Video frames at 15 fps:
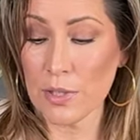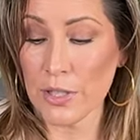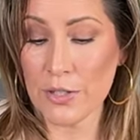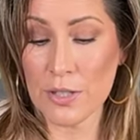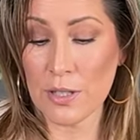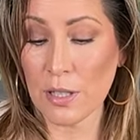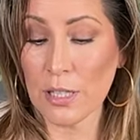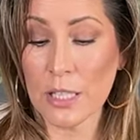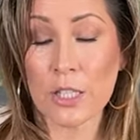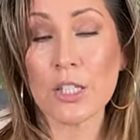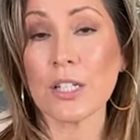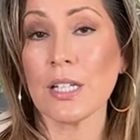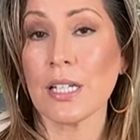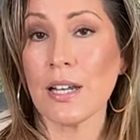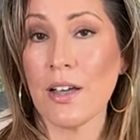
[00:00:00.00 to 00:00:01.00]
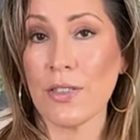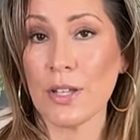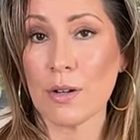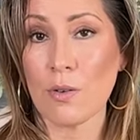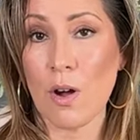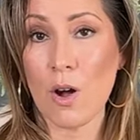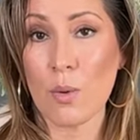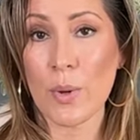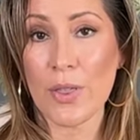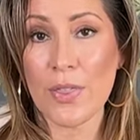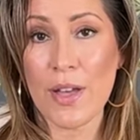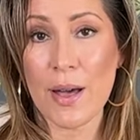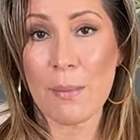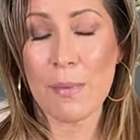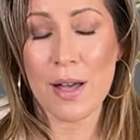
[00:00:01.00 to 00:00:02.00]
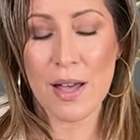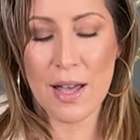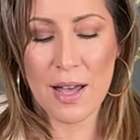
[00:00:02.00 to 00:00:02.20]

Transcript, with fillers: There's literally nothing wrong with them.